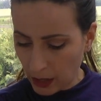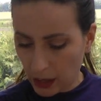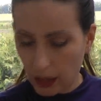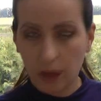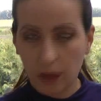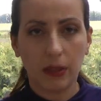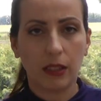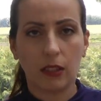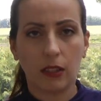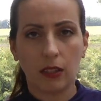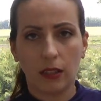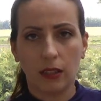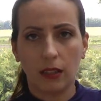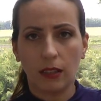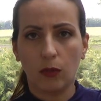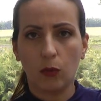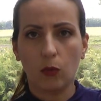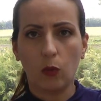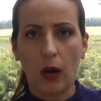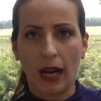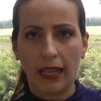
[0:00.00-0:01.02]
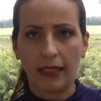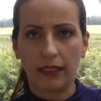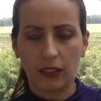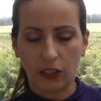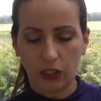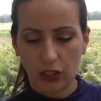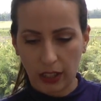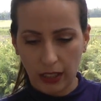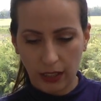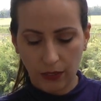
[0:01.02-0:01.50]
a little bit
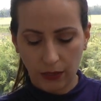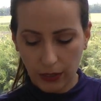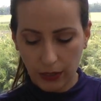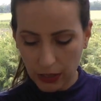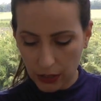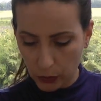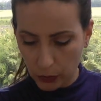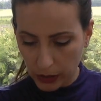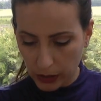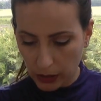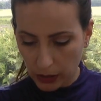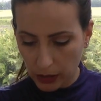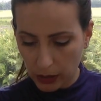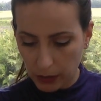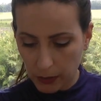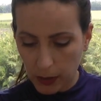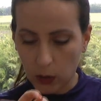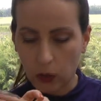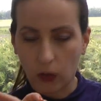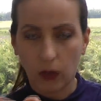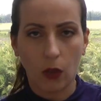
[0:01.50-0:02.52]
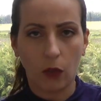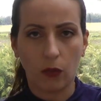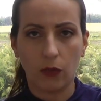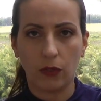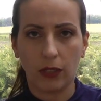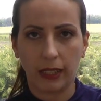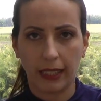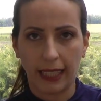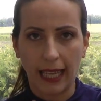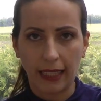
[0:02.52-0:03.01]
wider sleeve here with a little bit
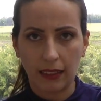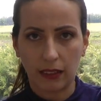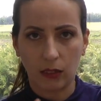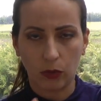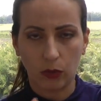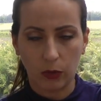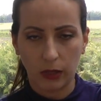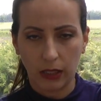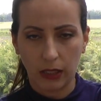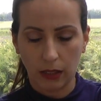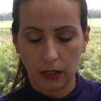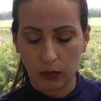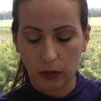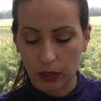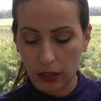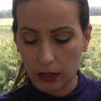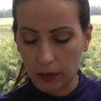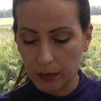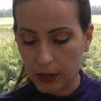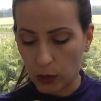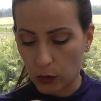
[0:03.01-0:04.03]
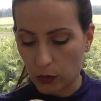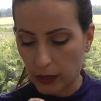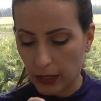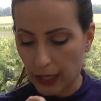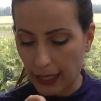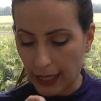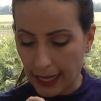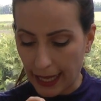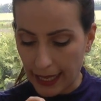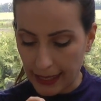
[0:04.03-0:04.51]
of gathered with a little bit of
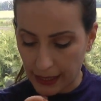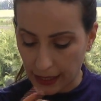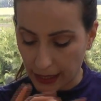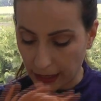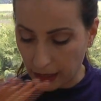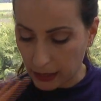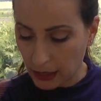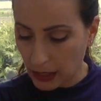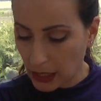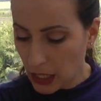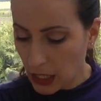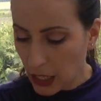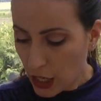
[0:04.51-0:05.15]
elastic.